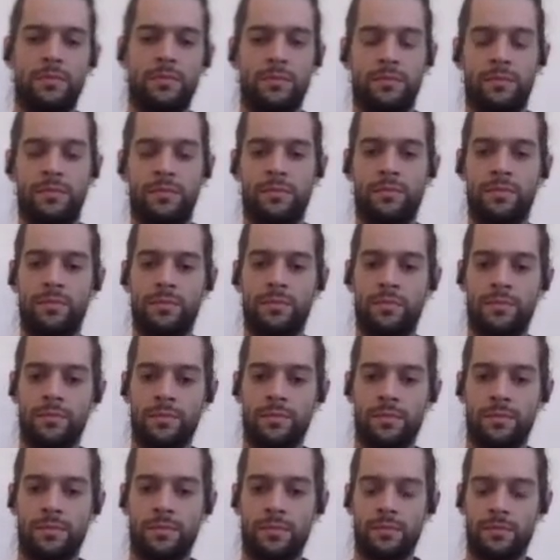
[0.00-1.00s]

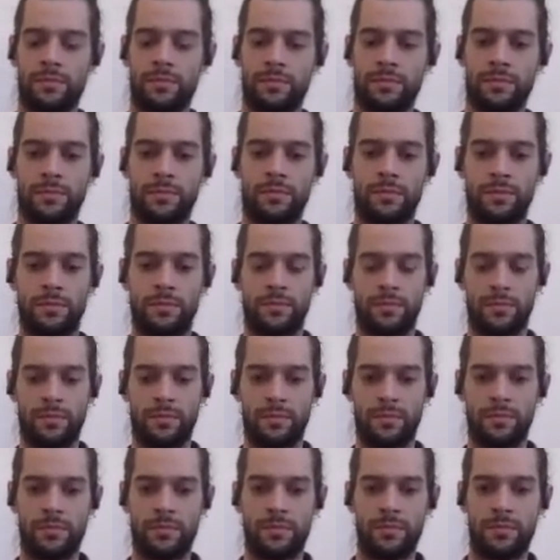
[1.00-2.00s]

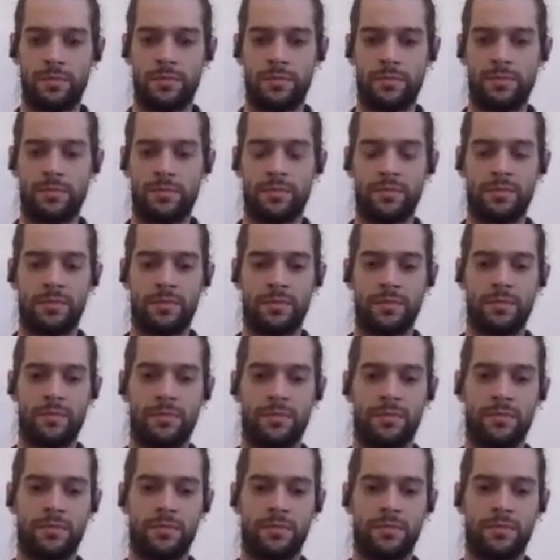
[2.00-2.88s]
(silent)